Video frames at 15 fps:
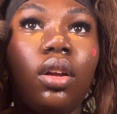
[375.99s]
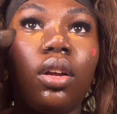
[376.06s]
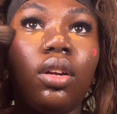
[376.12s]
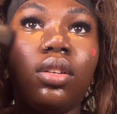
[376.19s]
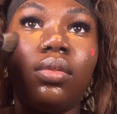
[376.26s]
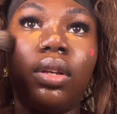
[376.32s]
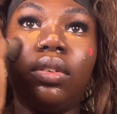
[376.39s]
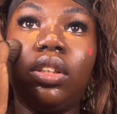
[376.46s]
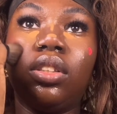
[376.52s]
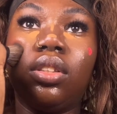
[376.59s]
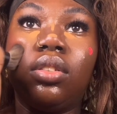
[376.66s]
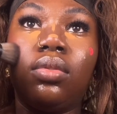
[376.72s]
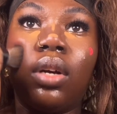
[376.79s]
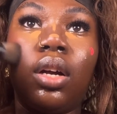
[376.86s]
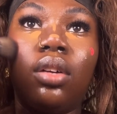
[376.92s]
because my face is
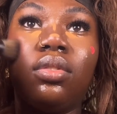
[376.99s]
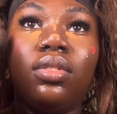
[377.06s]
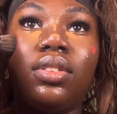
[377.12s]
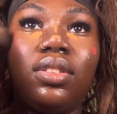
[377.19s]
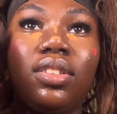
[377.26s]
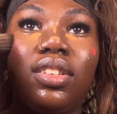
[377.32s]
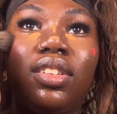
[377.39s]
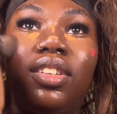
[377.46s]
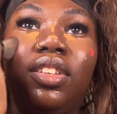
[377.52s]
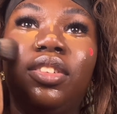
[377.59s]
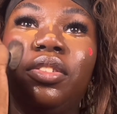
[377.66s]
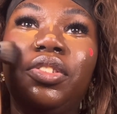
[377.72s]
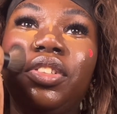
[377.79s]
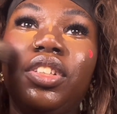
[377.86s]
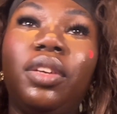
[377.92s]
round
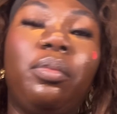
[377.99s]
usually.